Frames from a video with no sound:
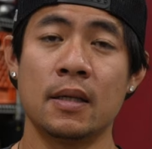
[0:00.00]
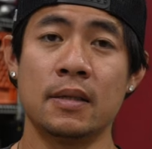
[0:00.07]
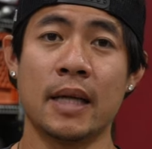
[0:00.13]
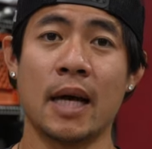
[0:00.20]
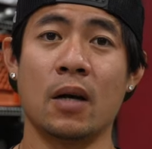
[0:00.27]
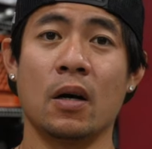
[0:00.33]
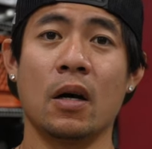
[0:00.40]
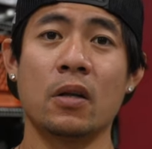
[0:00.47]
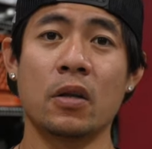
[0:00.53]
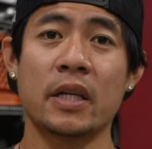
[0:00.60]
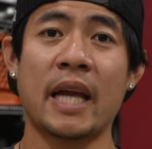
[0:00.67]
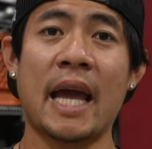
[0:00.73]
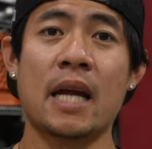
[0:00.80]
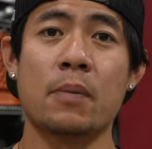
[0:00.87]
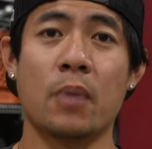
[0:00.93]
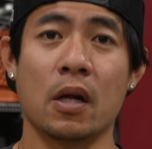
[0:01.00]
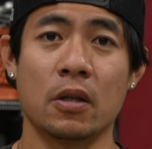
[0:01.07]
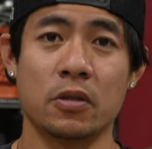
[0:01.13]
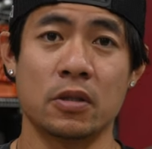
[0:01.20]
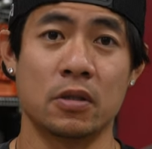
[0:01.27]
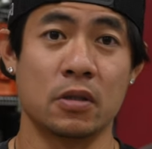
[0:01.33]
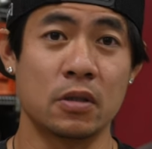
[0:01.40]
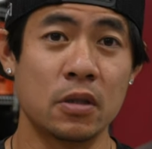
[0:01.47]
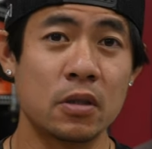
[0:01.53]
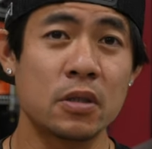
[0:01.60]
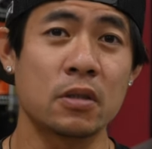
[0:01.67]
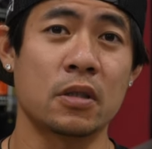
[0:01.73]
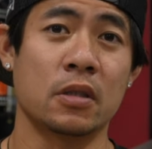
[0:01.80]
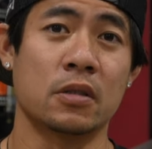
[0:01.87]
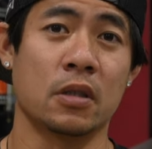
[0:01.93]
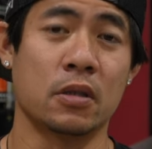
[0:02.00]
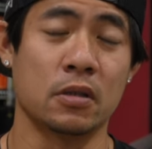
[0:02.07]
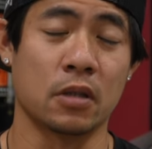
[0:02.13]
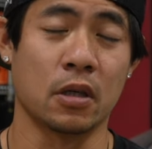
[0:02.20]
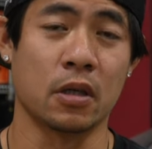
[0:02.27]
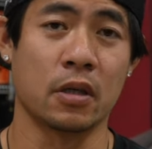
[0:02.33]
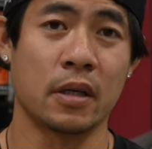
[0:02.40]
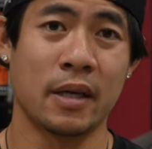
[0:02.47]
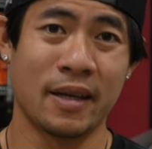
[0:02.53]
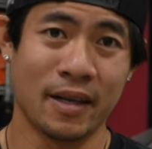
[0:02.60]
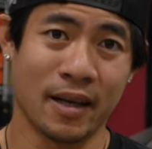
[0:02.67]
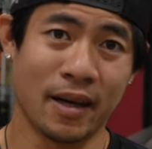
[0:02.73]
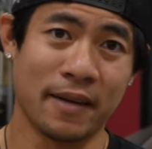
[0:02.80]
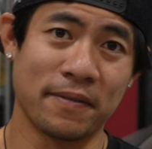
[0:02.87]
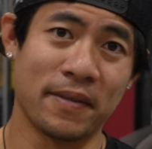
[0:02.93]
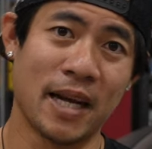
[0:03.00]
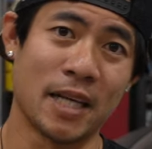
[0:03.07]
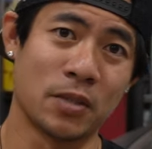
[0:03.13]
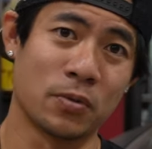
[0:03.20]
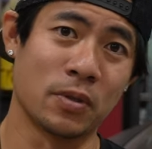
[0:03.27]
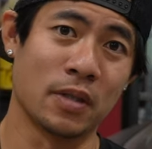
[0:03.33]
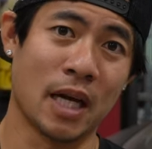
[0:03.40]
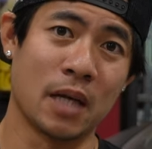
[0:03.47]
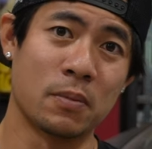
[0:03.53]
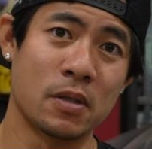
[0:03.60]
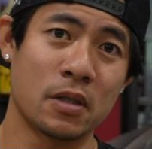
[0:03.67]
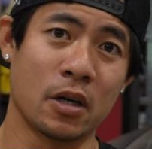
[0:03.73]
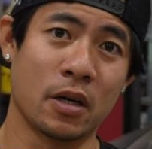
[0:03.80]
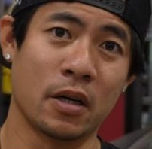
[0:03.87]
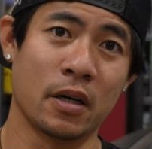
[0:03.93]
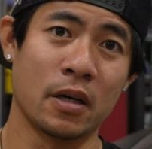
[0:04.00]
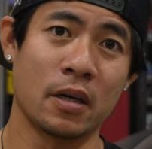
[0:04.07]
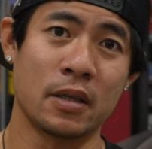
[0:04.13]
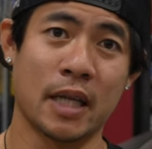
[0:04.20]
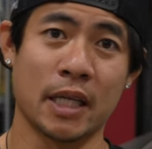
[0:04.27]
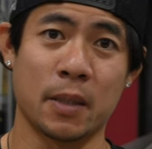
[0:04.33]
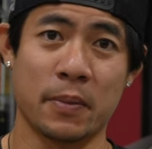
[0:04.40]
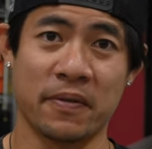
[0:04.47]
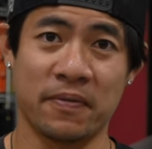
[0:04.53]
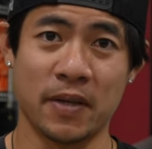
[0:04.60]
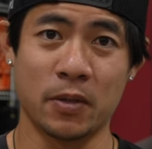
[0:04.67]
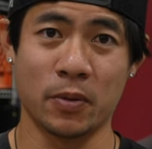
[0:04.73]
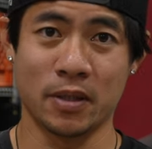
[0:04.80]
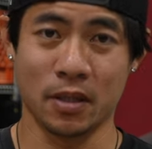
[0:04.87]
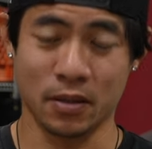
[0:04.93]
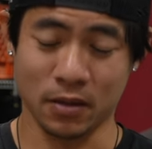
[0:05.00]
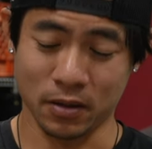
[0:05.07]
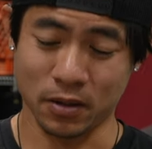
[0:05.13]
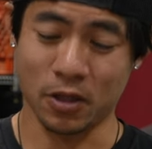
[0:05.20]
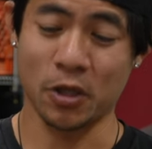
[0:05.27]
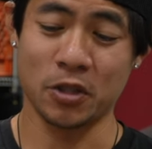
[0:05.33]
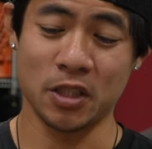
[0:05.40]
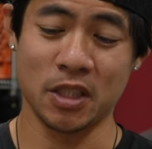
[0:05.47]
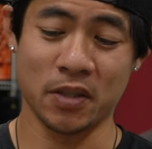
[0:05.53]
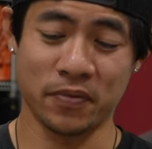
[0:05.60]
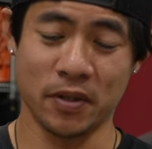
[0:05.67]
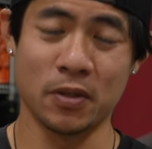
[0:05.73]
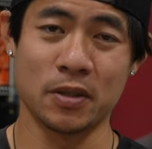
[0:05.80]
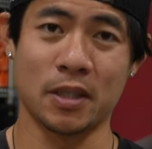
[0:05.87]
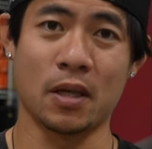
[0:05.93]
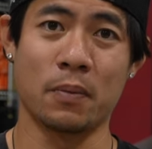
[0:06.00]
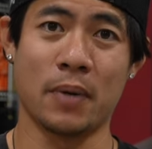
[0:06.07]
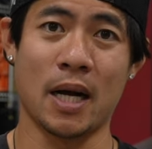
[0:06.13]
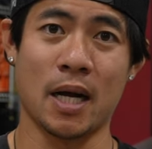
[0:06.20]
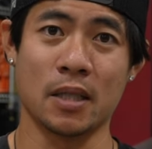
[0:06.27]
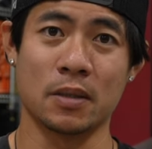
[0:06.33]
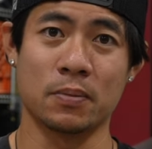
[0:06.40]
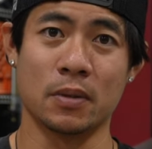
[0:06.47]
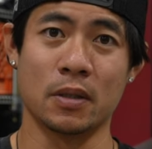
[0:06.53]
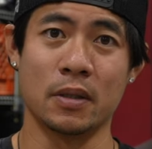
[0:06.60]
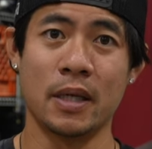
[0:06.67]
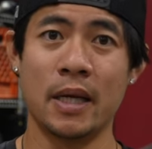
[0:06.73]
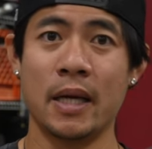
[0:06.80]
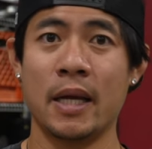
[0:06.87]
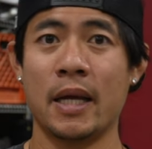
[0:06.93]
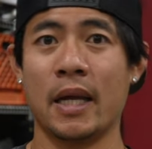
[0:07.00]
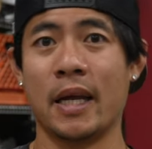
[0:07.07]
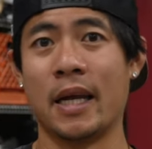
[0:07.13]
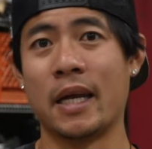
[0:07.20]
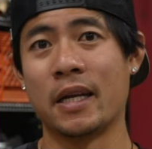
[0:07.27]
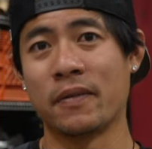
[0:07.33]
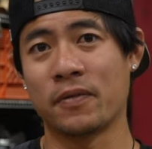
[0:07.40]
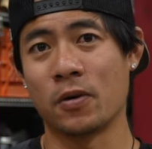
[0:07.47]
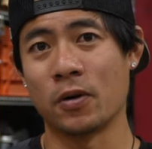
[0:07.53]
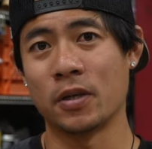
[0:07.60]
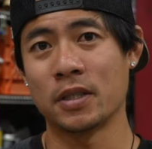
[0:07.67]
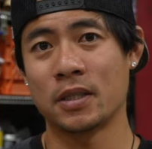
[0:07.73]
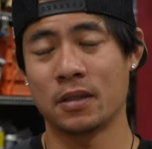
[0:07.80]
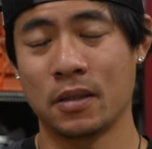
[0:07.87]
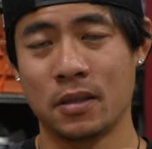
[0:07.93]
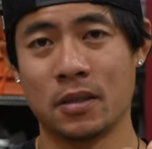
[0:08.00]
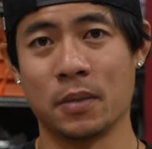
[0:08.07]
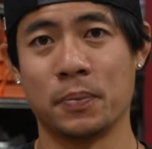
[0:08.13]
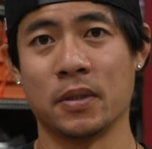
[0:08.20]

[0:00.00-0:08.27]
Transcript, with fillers: Now, other cannonballers' usual concerns are a fast, reliable car that can be fitted with the largest fuel cell possible, and of course, the